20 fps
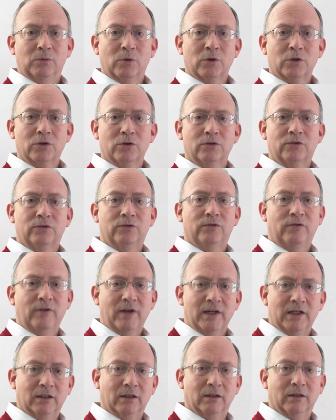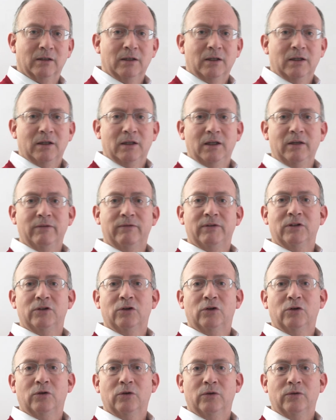workers fail, even
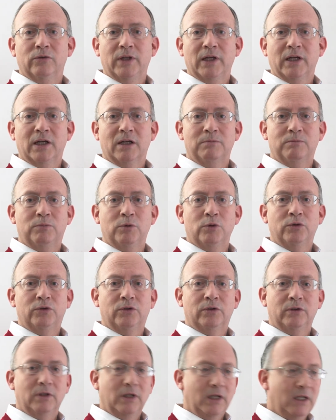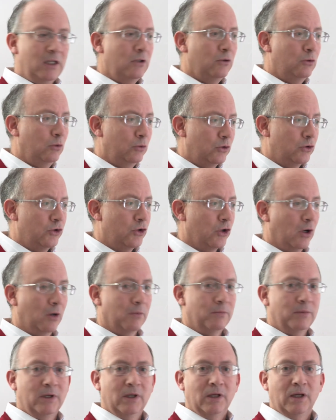though they had put into the
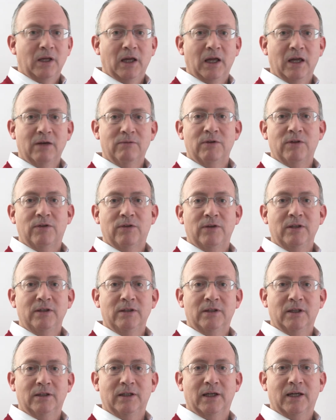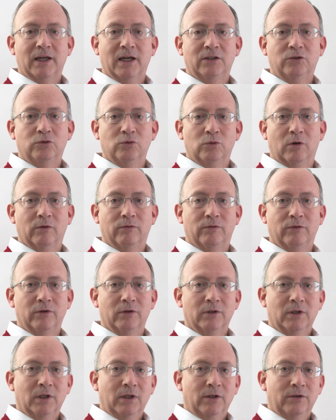job everything that they had to offer.
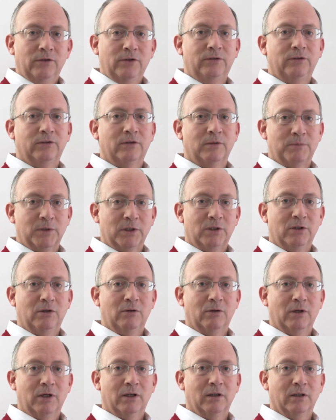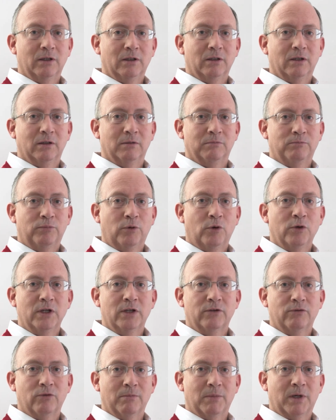This is a particularly
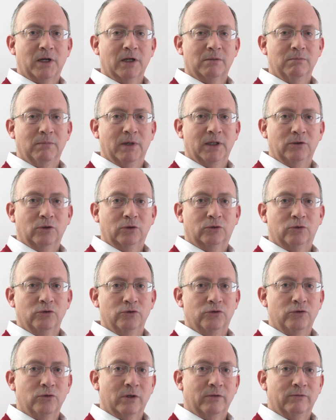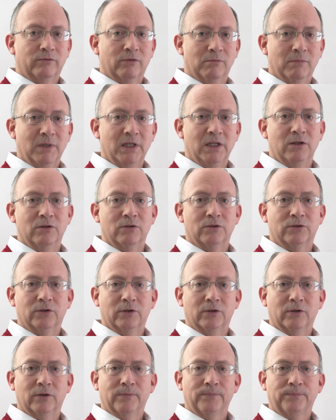poignant remark by Dr. Juren from many years
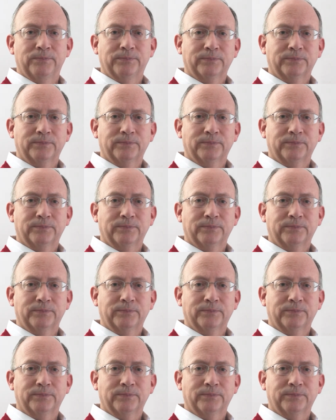ago.